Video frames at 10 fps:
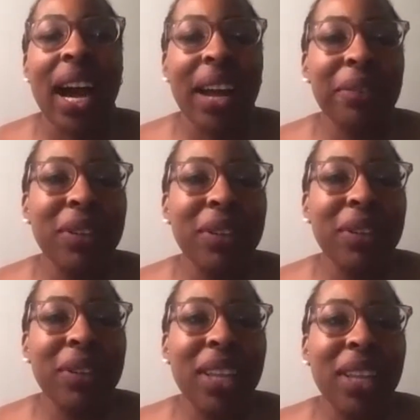I feel
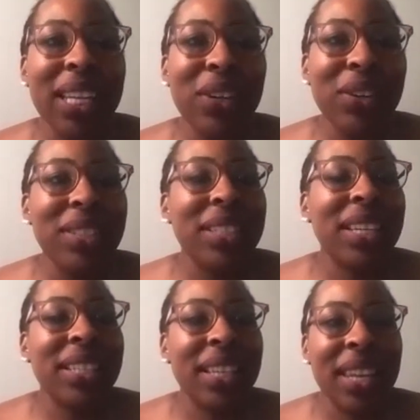like 20 years
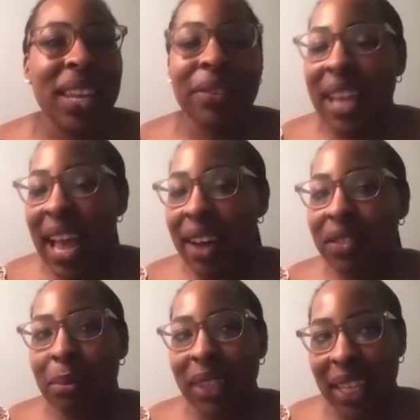is just enough to
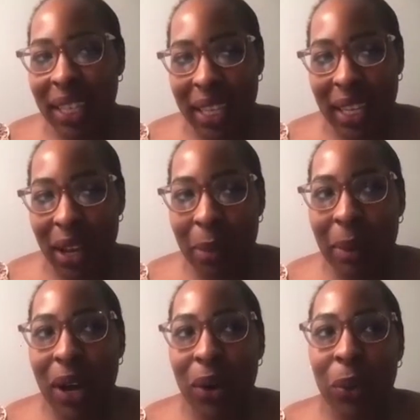have them thinking
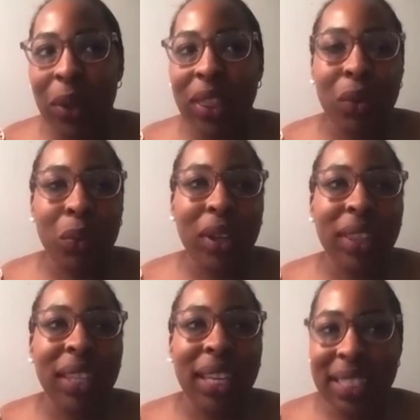about what
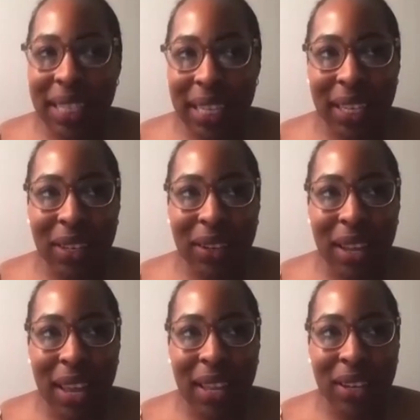they did and
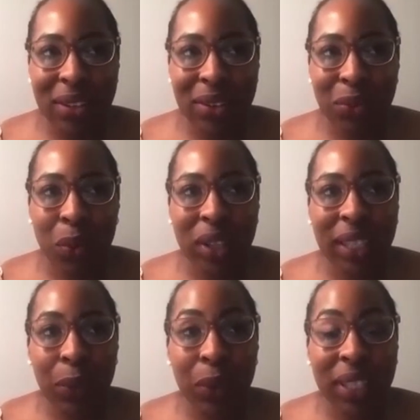what
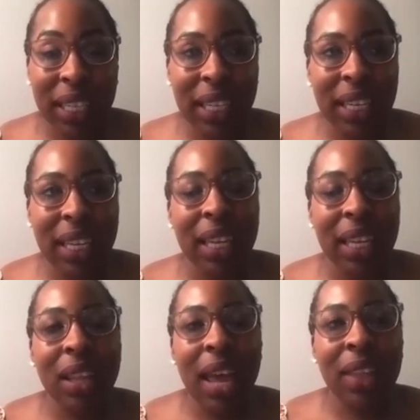they were thinking,
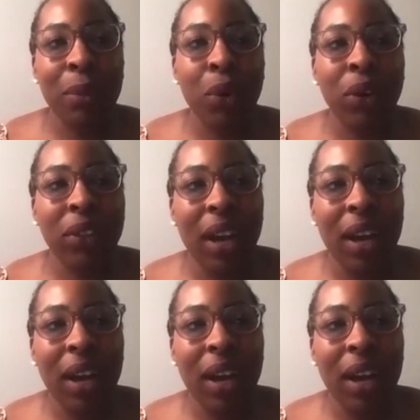and the more